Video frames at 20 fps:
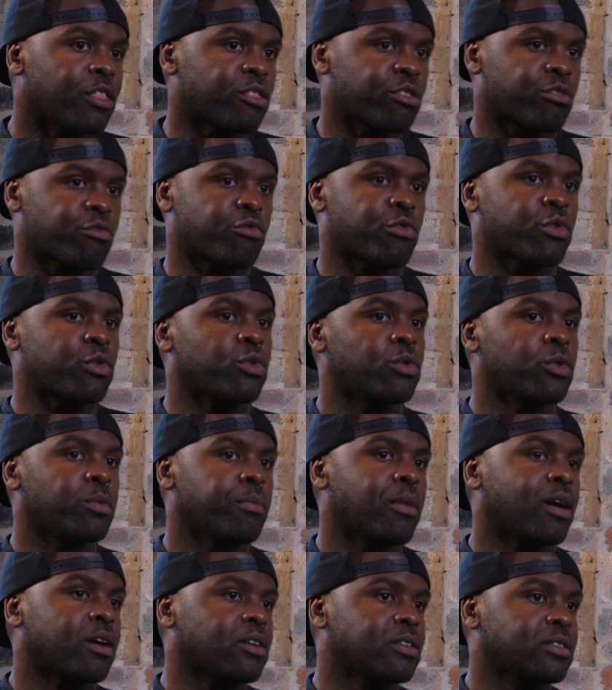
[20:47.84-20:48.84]
through
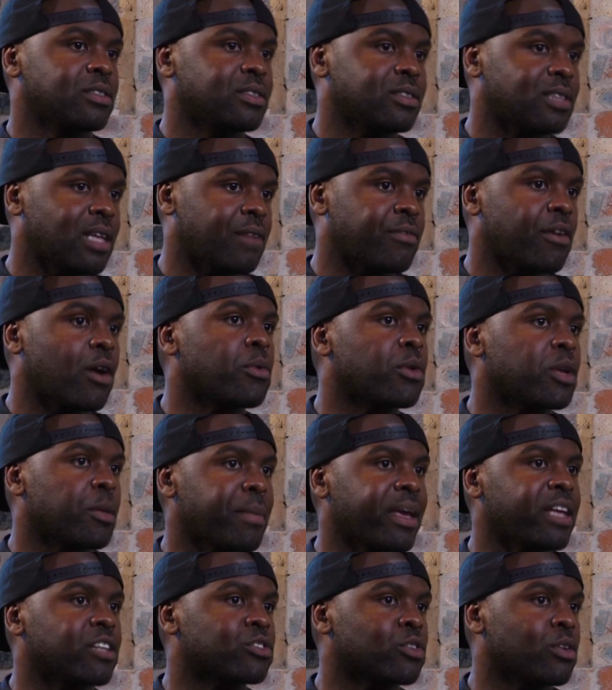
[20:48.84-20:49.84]
my cousin's death, I want to
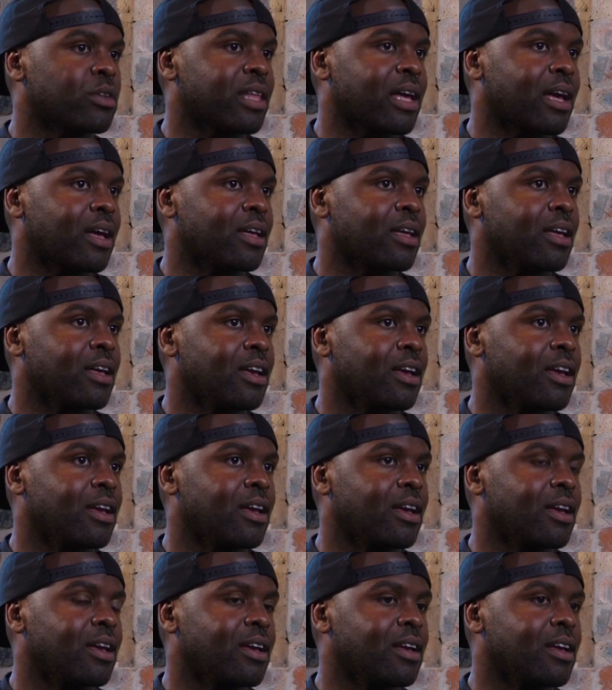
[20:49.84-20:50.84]
make sure that
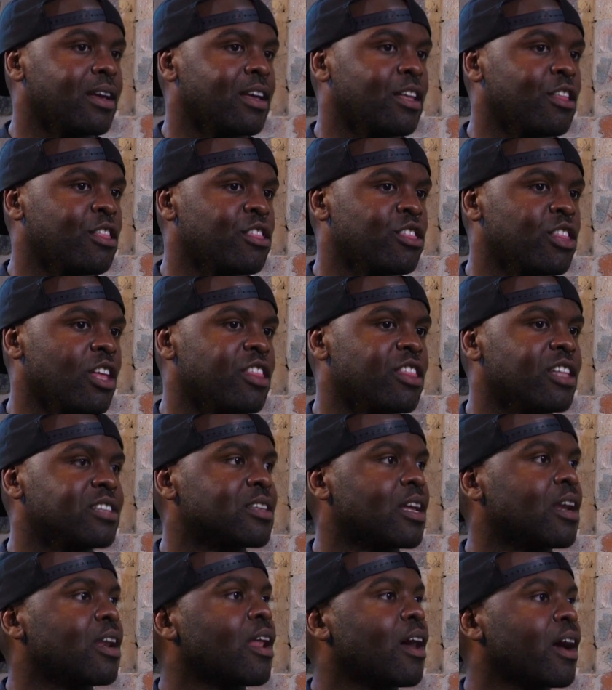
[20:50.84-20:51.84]
there's
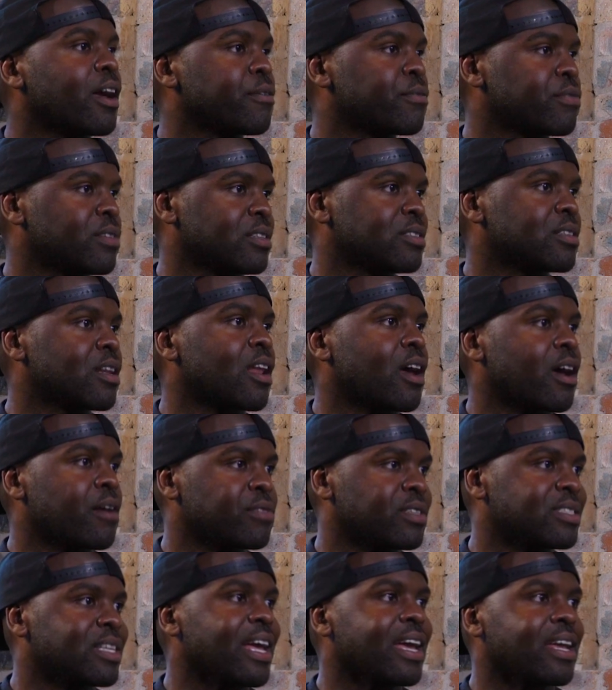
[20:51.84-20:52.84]

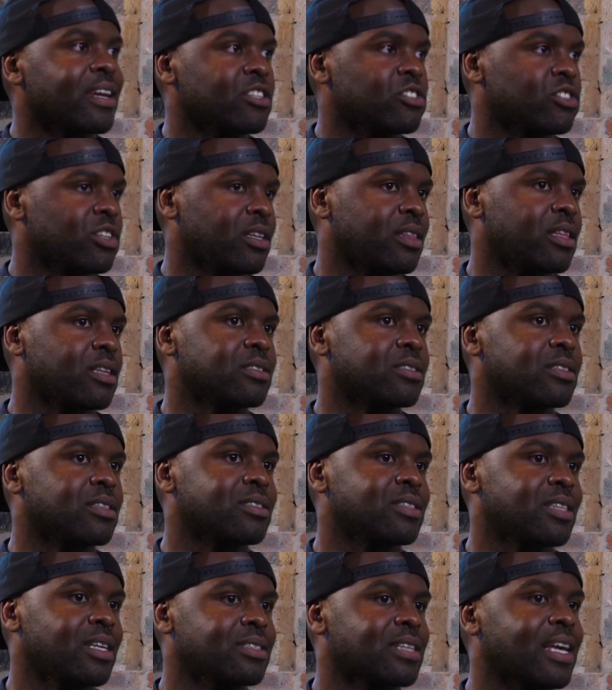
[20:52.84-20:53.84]
energy, there's
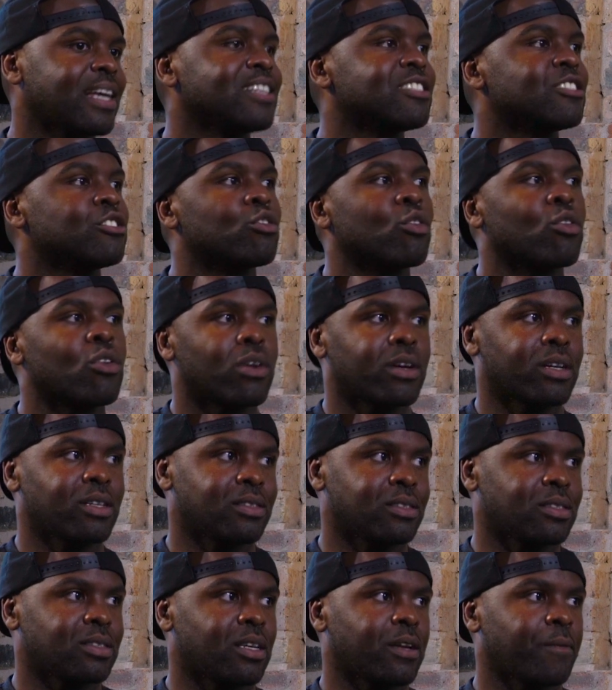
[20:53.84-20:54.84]
things that his daughter can
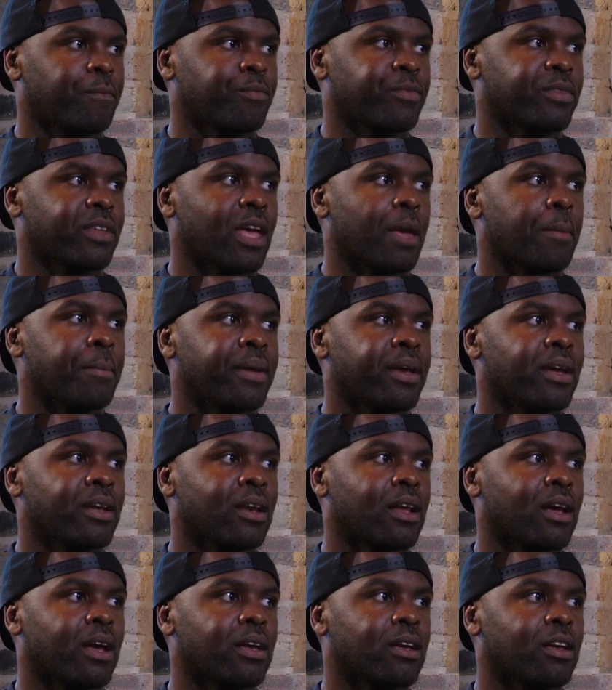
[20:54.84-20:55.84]
see, and being
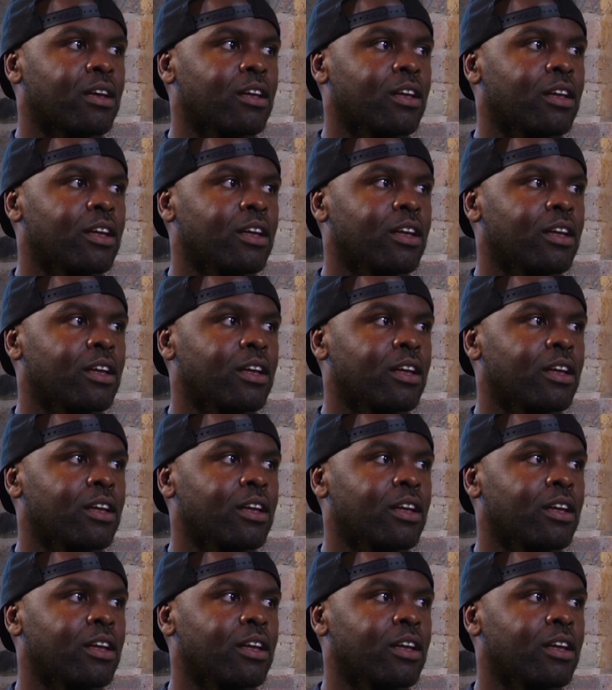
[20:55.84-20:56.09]
like,